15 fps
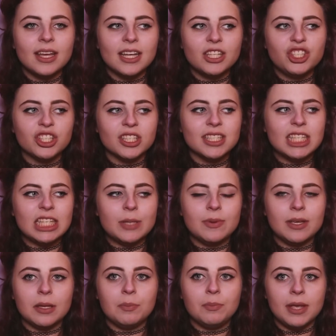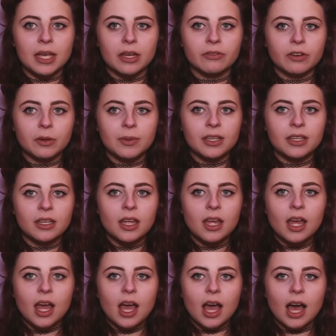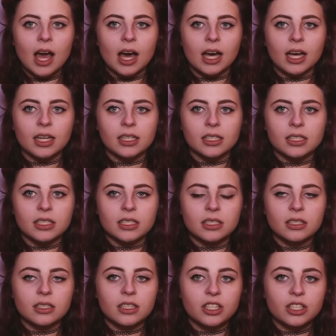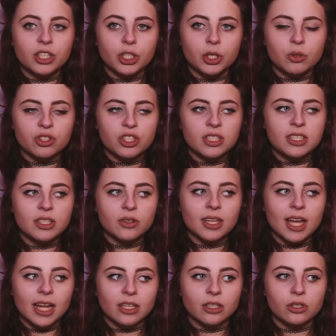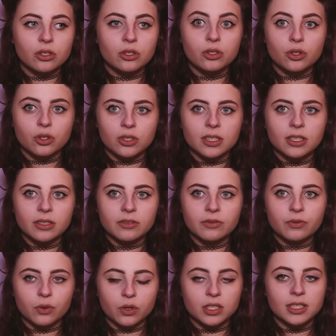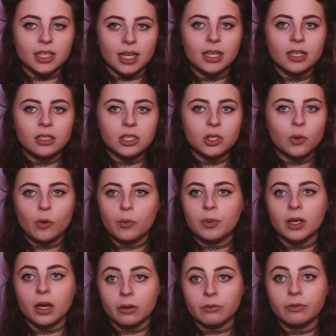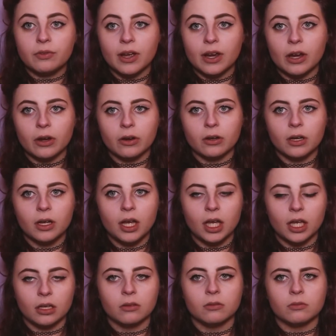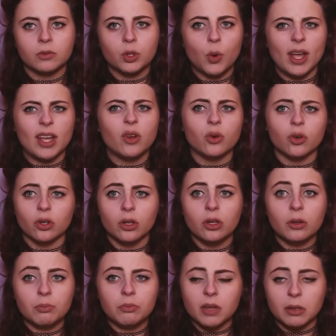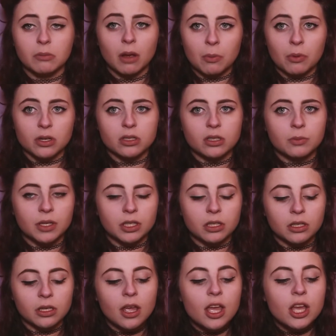she doesn't seem to be in pain from it, and you know, she still can use it for sight, so it would be unfair and quite cruel, in my personal opinion,